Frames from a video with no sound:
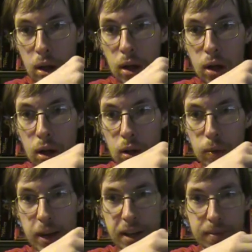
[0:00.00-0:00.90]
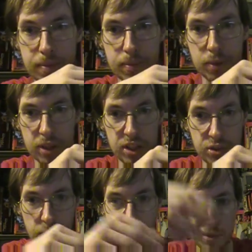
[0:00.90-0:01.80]
Alright, this
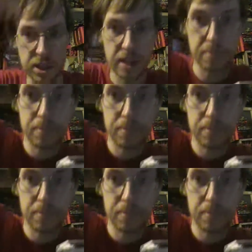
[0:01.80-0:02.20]
wraps it up.